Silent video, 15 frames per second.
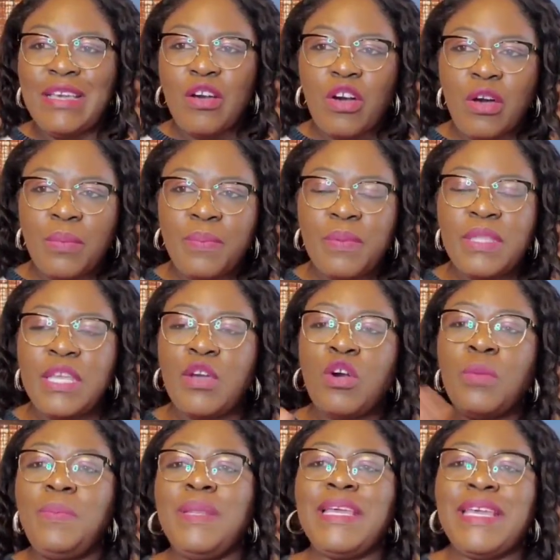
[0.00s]
the
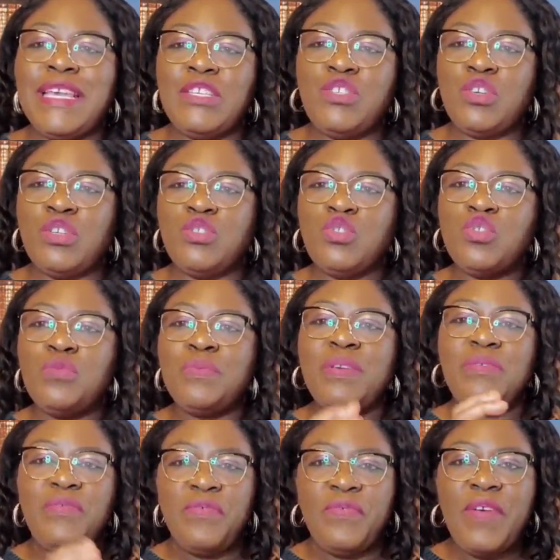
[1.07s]
obligation to
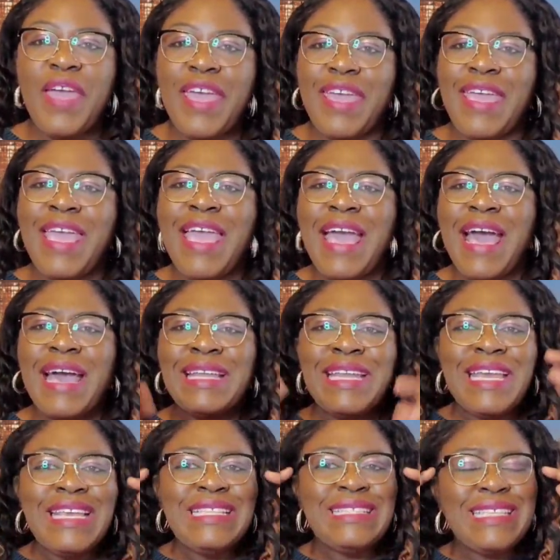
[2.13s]
be fair
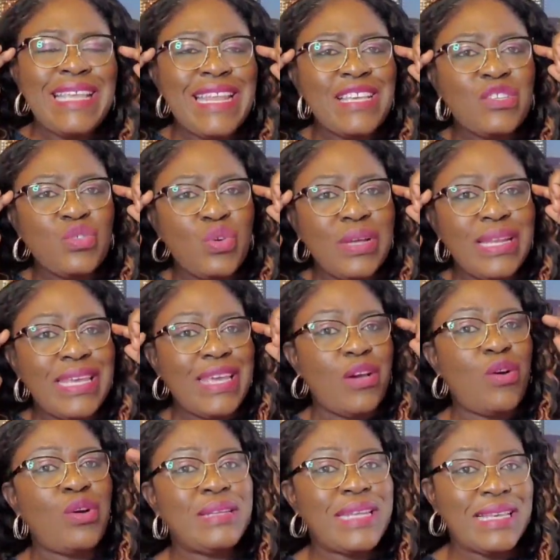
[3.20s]
and intellectually
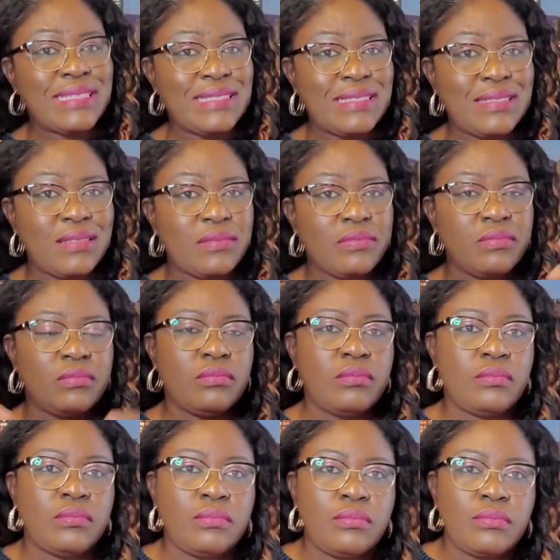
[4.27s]
honest.
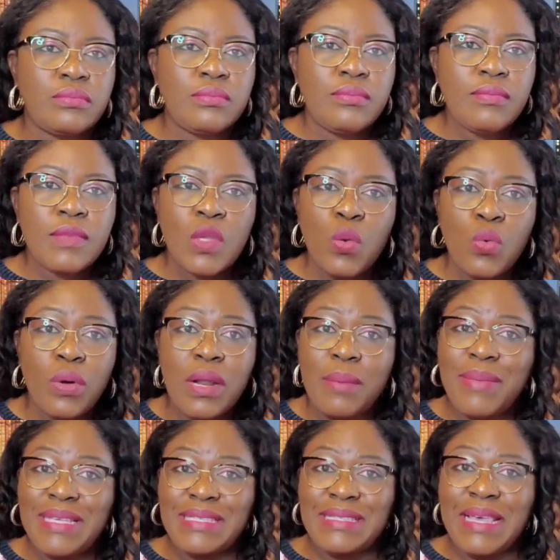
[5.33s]
What
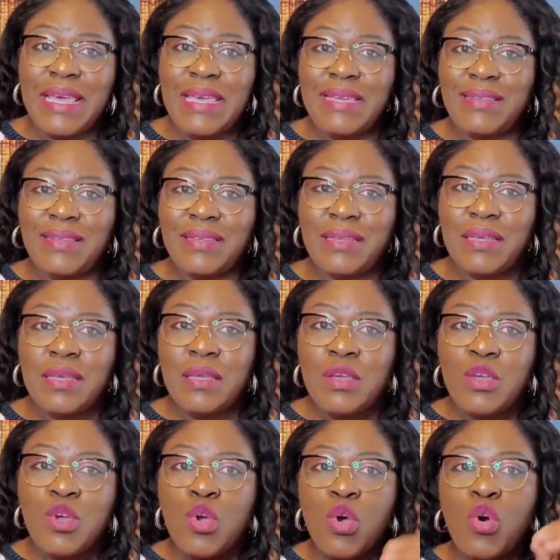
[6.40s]
am I saying?
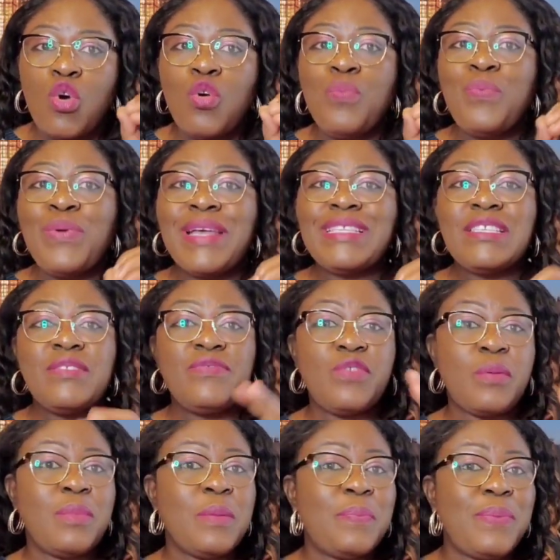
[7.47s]
Operating
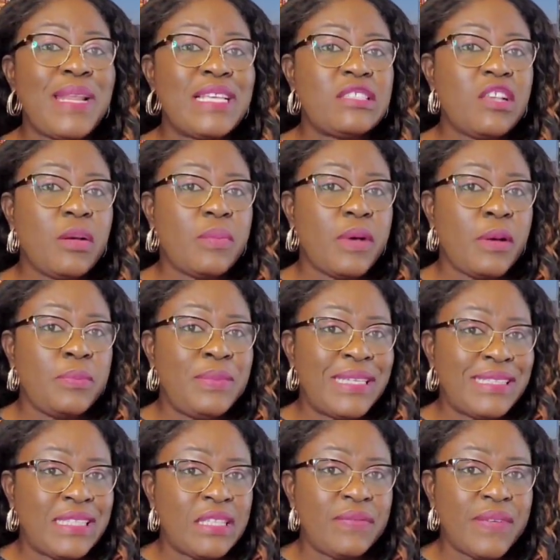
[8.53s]
from a place of
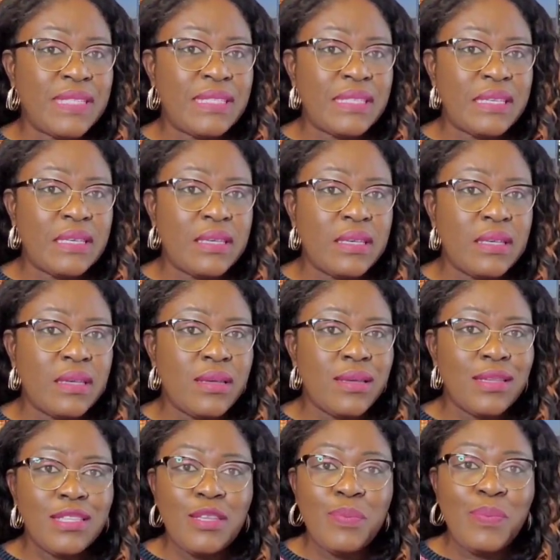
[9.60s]
objectivity,
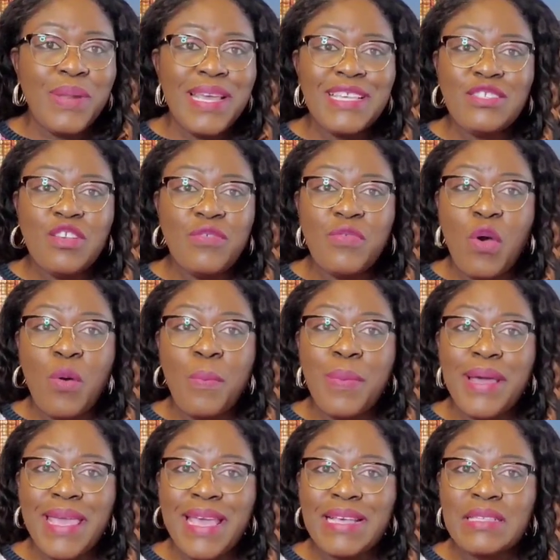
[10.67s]
the place of
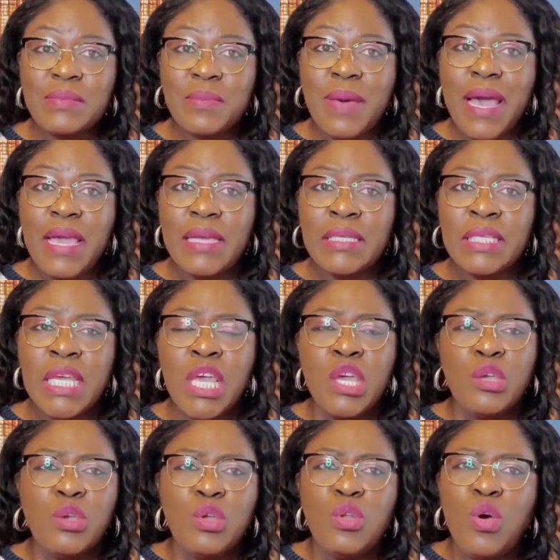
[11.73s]
unbiased mind.
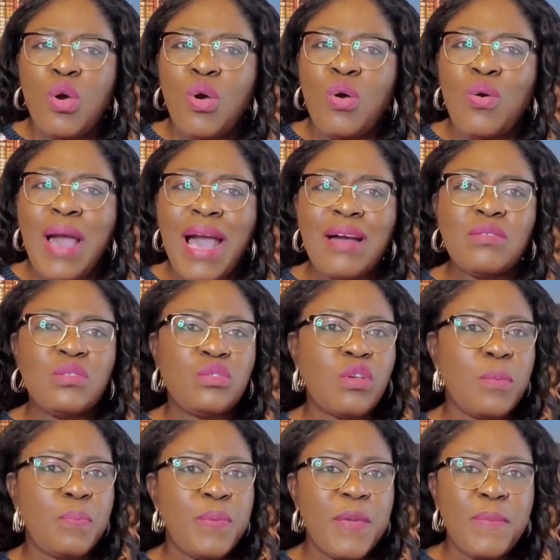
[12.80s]
You know how
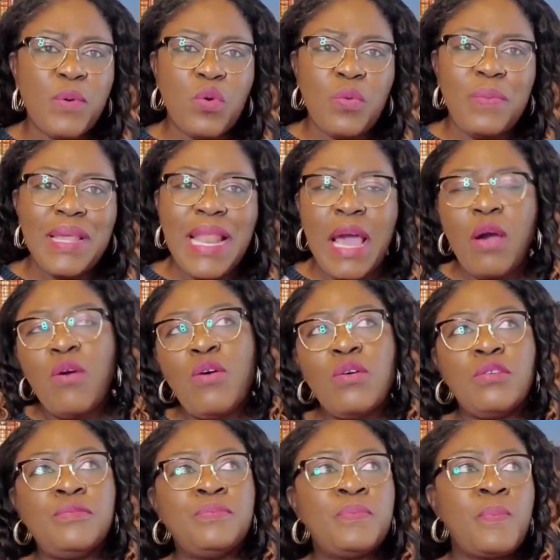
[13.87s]
some people will be like,
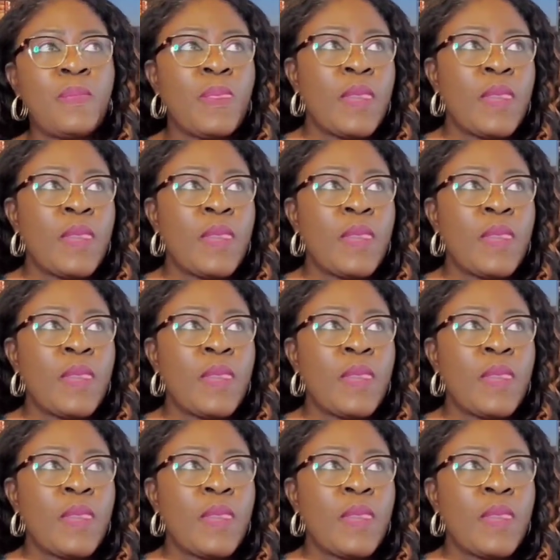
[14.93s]
oh,